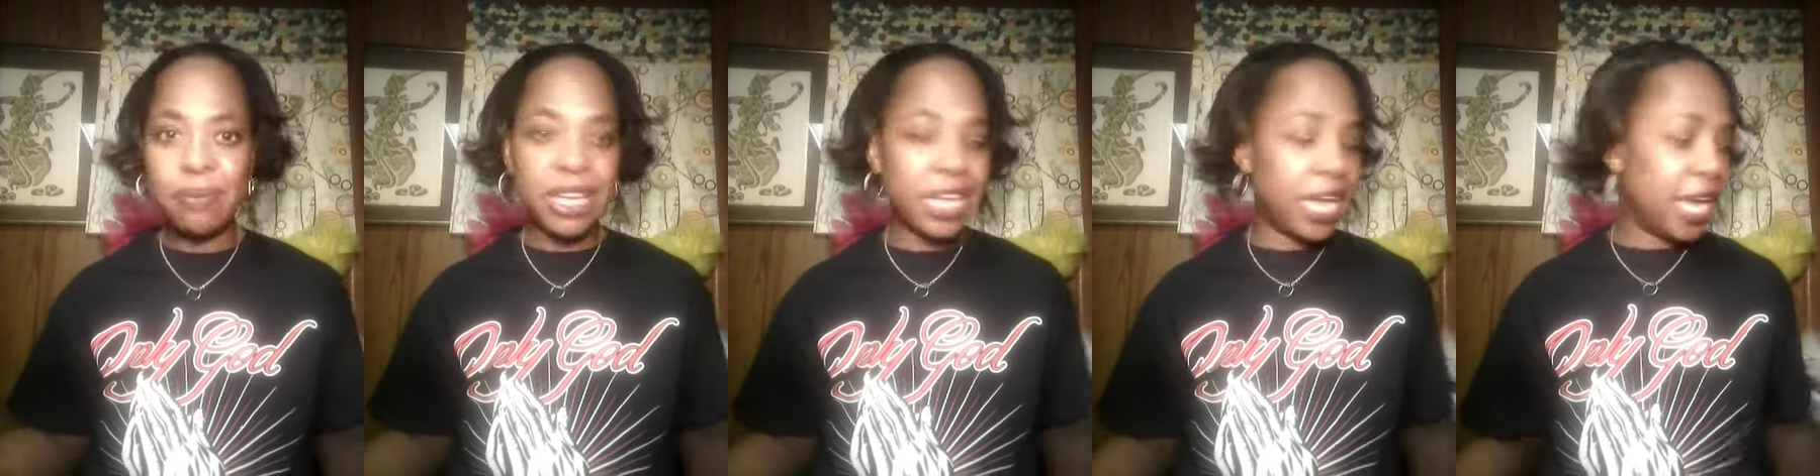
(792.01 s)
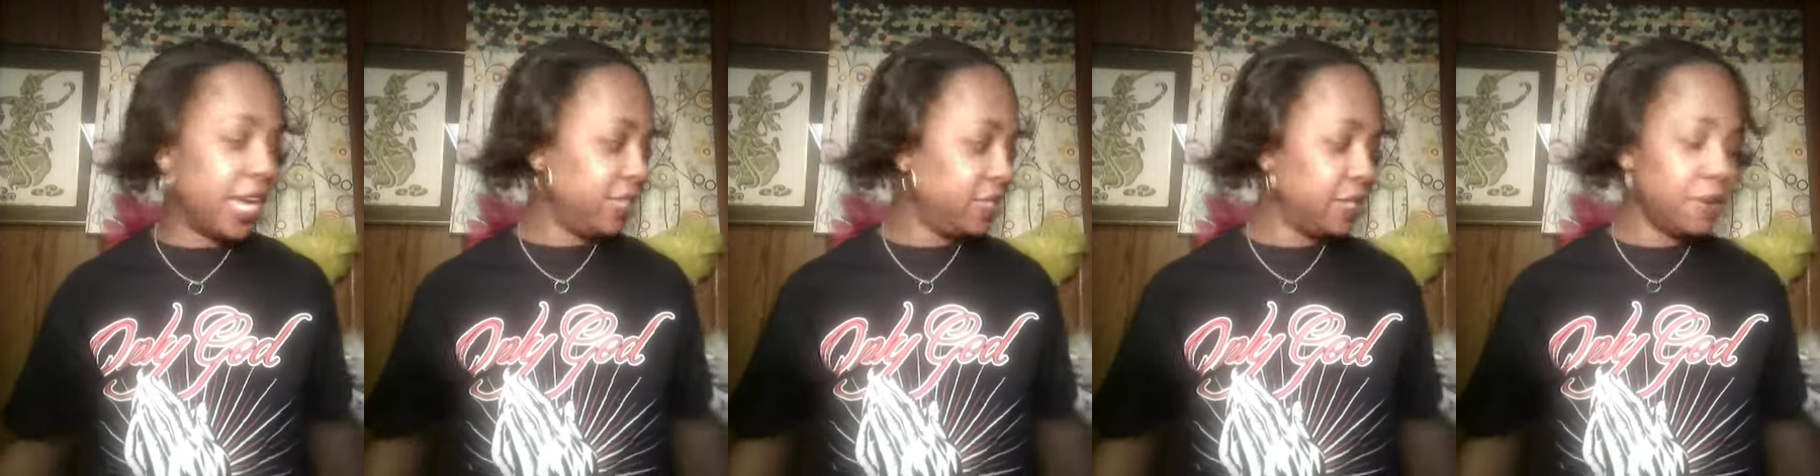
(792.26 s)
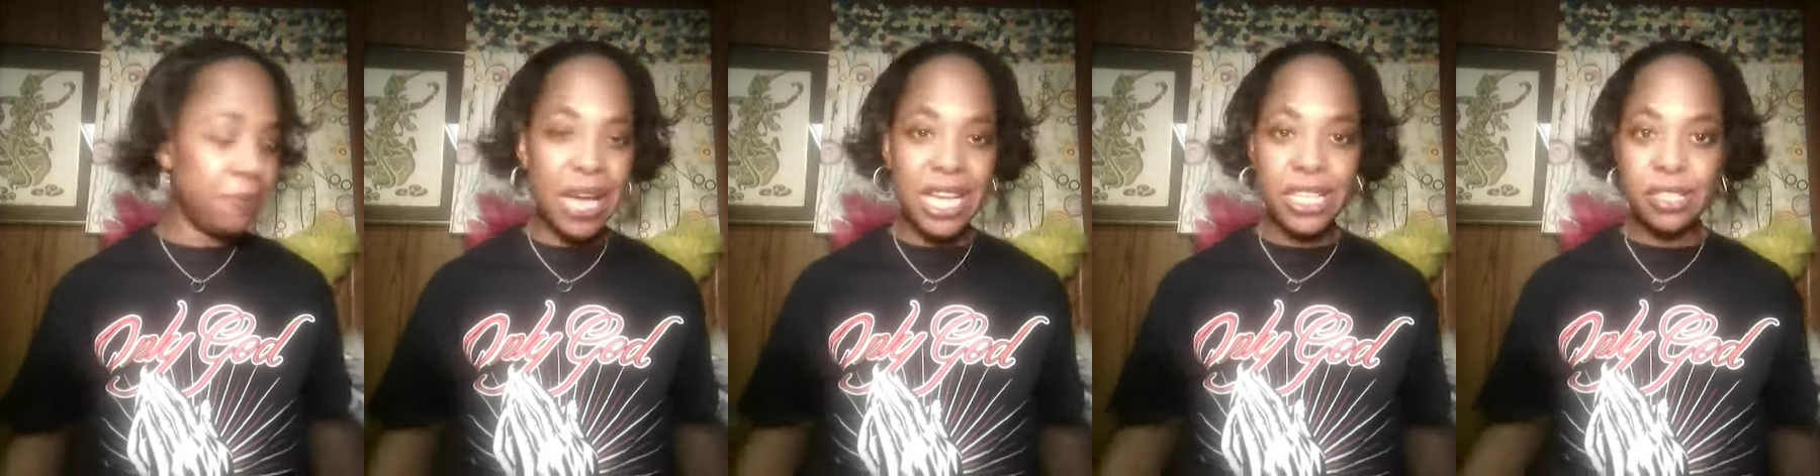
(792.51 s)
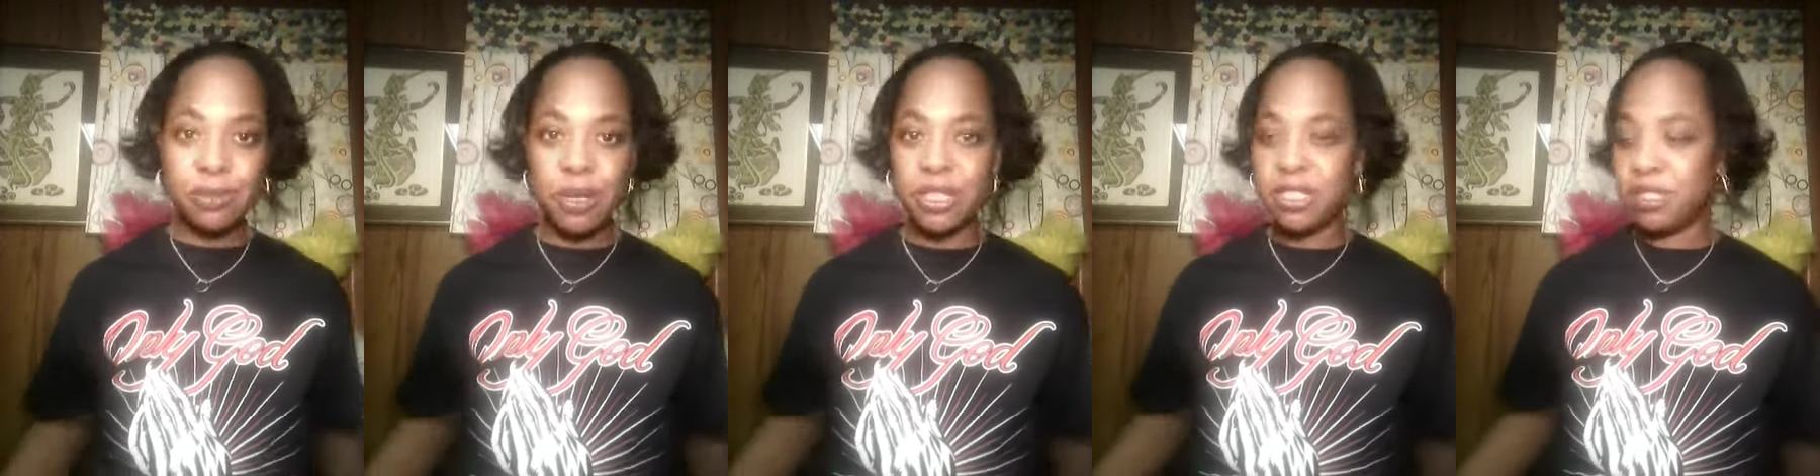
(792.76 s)
ain't somebody
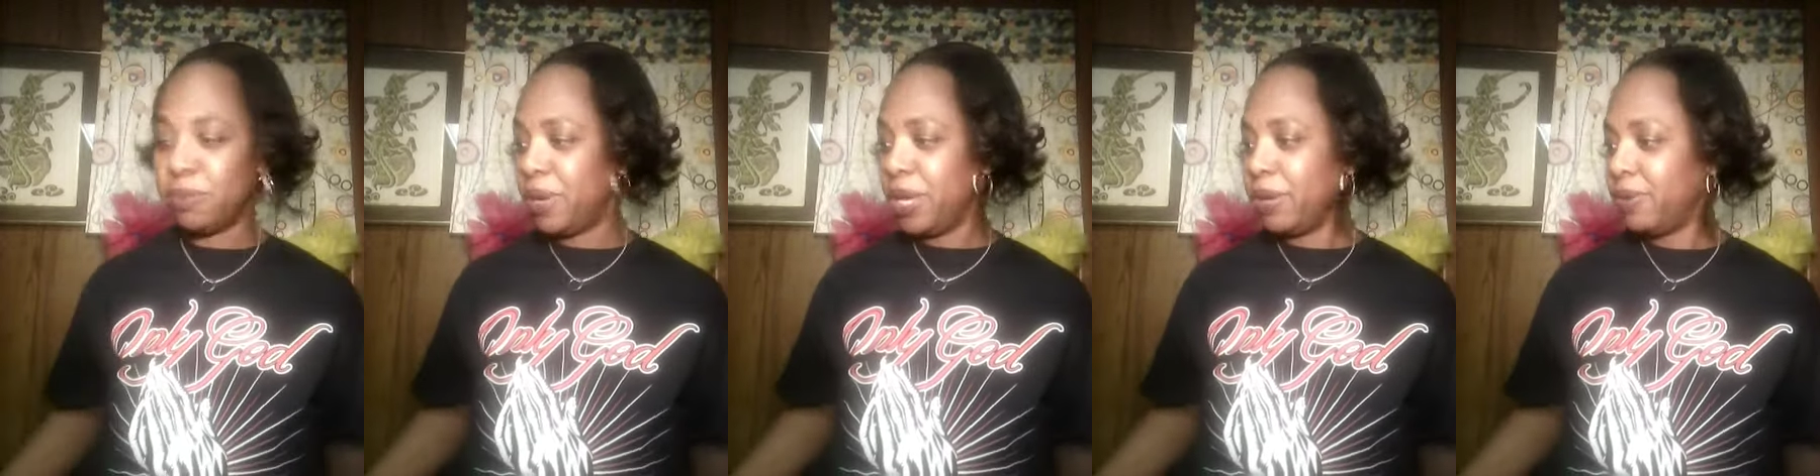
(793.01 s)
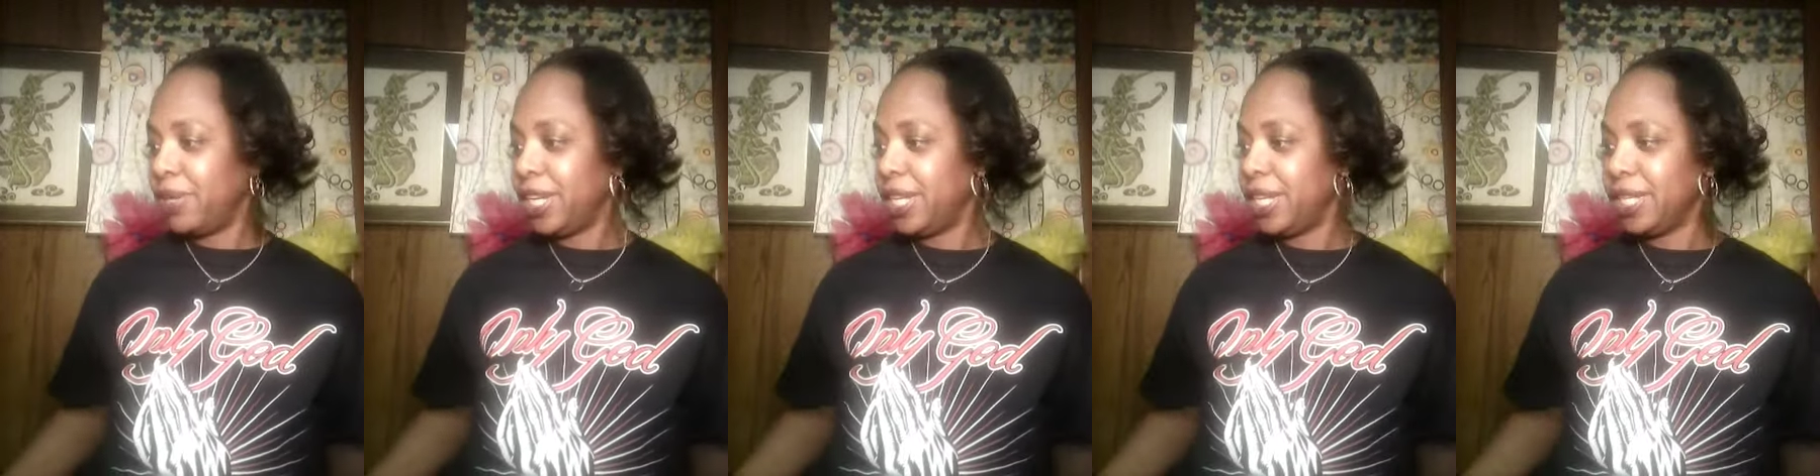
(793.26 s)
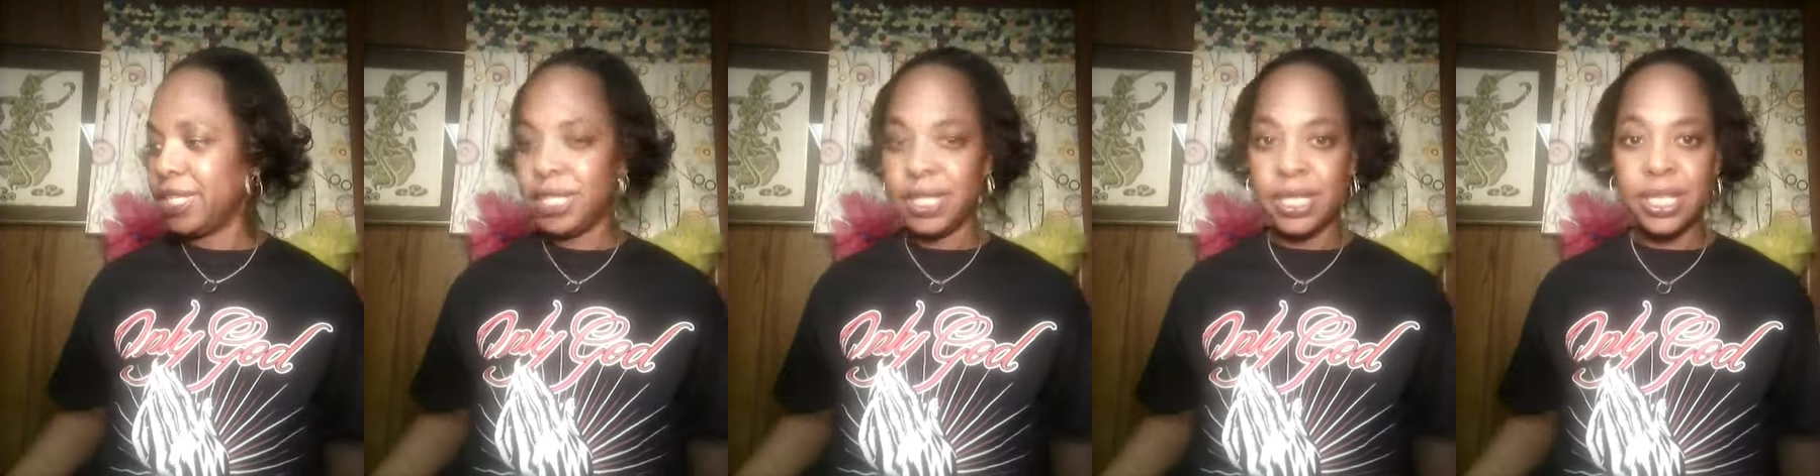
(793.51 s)
supposed to be with us